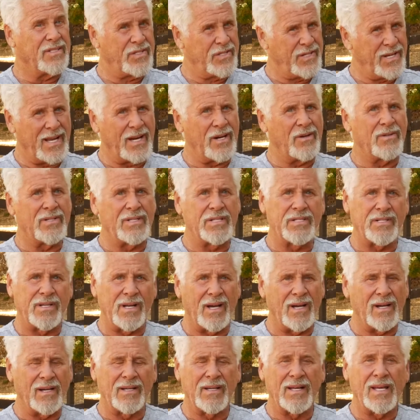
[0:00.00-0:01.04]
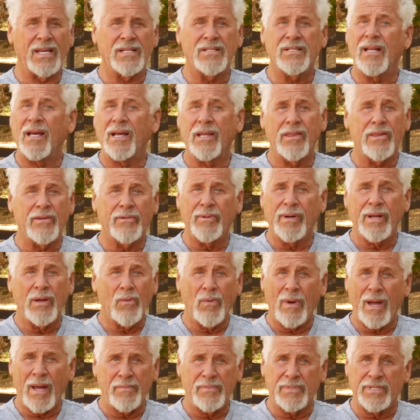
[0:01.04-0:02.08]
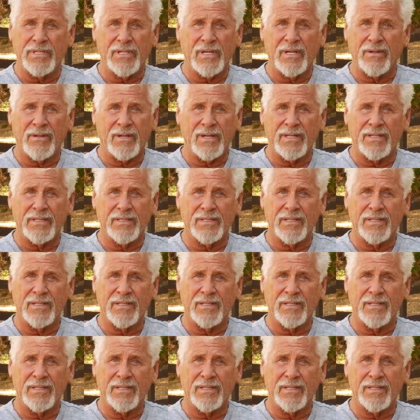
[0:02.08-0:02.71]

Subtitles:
is generous, Doug. It's like three web series.